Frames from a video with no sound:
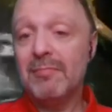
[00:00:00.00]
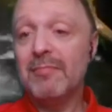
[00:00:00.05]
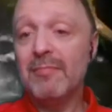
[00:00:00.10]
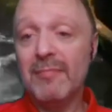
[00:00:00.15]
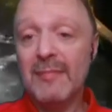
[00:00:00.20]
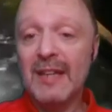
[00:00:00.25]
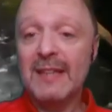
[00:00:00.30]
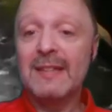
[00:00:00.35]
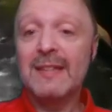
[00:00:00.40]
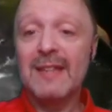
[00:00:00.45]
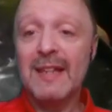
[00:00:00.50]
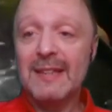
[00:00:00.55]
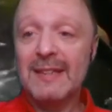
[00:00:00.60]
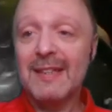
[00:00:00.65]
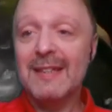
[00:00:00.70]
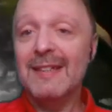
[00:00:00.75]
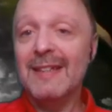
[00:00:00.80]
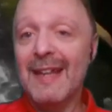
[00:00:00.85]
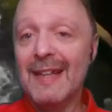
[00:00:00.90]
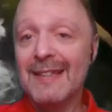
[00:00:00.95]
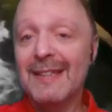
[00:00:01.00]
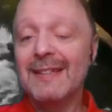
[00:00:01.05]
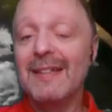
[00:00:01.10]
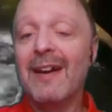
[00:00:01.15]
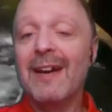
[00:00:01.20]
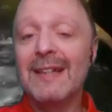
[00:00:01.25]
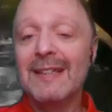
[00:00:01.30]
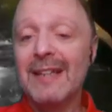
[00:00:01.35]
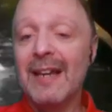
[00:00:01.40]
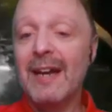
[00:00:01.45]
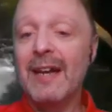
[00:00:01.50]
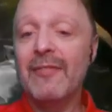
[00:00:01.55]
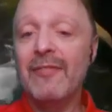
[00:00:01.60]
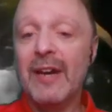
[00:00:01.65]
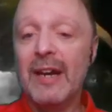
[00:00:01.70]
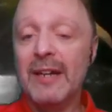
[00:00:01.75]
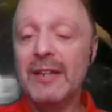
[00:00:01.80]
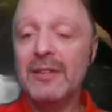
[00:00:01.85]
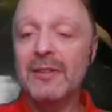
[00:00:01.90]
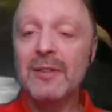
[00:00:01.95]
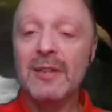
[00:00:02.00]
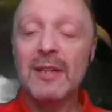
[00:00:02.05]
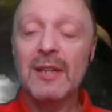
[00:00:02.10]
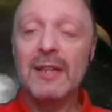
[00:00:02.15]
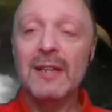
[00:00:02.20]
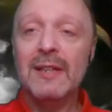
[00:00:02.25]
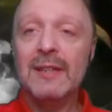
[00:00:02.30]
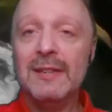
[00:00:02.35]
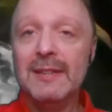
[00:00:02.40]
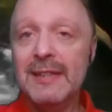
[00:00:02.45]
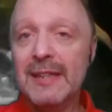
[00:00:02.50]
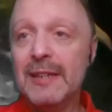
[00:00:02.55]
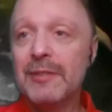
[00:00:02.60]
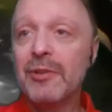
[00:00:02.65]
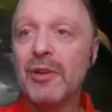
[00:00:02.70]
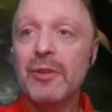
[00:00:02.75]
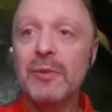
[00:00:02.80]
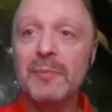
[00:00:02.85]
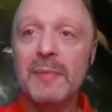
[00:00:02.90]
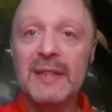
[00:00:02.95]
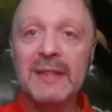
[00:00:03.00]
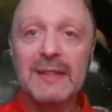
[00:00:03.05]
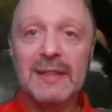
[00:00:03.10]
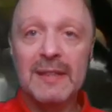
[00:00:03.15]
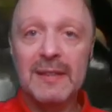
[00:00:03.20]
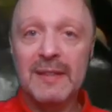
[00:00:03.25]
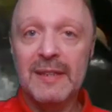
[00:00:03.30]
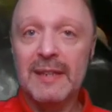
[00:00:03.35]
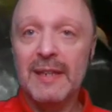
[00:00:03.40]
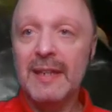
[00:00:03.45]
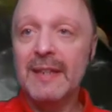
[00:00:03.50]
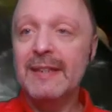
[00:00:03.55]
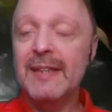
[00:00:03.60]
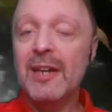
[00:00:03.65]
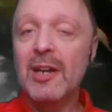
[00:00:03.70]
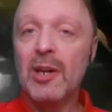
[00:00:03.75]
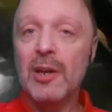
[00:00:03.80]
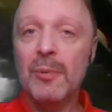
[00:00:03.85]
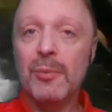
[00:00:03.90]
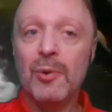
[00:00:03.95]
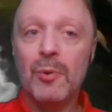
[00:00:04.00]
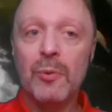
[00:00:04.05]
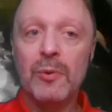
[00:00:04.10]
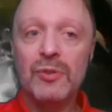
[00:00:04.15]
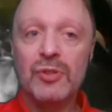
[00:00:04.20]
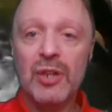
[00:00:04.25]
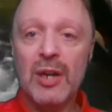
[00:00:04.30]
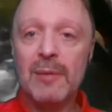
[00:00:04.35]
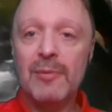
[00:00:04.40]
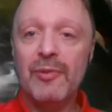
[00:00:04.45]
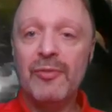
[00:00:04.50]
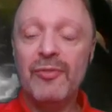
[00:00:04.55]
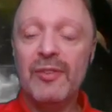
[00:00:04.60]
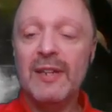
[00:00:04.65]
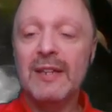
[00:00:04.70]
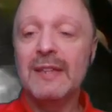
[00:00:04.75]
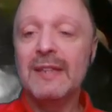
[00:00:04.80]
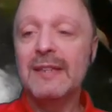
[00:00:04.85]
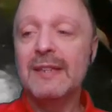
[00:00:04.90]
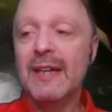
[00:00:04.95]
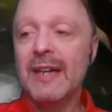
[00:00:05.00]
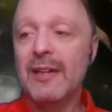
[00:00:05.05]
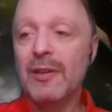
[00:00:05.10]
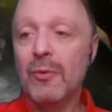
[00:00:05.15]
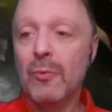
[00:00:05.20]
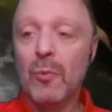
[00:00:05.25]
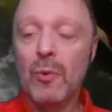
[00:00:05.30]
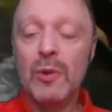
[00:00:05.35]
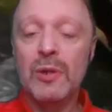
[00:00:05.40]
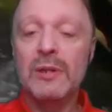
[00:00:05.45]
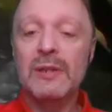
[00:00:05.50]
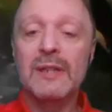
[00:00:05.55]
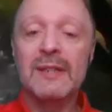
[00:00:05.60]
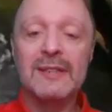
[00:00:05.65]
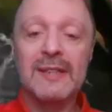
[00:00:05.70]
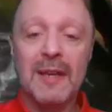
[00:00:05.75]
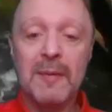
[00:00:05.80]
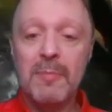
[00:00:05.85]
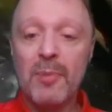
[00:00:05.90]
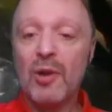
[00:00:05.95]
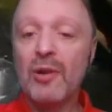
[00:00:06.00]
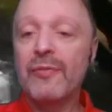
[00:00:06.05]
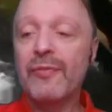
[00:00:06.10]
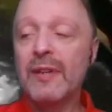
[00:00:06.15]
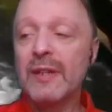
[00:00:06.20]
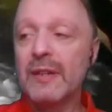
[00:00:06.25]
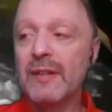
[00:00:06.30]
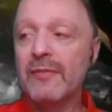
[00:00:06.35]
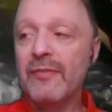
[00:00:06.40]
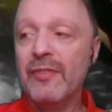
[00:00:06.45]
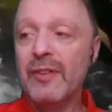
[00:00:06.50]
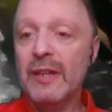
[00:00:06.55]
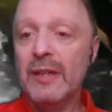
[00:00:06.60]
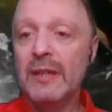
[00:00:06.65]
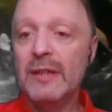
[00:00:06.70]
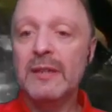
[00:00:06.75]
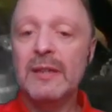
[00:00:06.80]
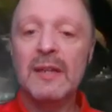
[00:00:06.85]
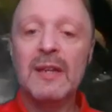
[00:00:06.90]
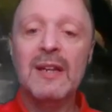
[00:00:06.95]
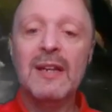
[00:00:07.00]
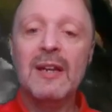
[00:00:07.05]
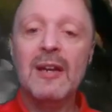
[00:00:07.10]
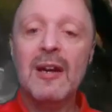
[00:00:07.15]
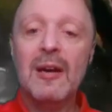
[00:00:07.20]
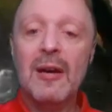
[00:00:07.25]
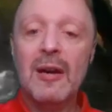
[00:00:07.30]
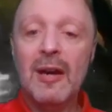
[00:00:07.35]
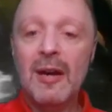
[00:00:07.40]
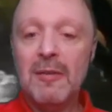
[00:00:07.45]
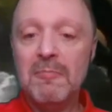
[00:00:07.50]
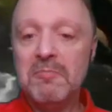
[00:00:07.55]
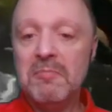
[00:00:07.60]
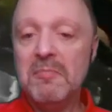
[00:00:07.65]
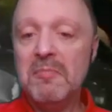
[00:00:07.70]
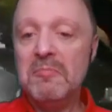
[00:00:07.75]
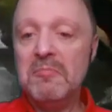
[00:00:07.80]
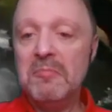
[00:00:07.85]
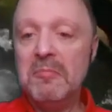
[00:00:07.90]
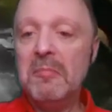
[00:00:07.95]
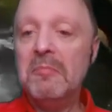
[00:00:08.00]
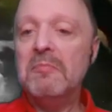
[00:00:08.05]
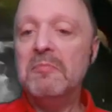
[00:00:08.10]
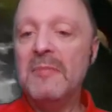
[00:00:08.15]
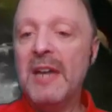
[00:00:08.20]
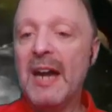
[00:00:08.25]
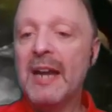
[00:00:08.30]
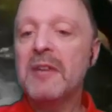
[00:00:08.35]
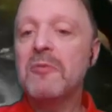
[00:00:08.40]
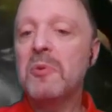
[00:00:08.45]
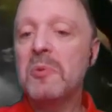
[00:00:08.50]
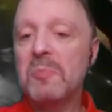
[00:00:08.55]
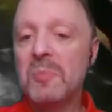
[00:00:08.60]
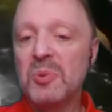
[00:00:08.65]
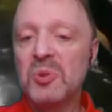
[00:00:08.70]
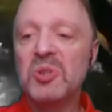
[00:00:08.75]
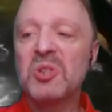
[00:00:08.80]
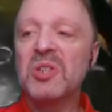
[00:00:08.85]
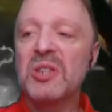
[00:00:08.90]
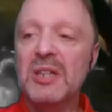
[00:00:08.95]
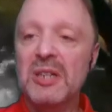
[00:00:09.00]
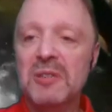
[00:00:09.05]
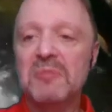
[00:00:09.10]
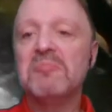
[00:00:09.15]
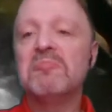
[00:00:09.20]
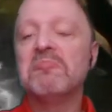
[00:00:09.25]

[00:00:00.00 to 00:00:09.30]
That's a nice high value. 0 means it did a terrible job of fitting the data. 1 is a perfect fit. 91%,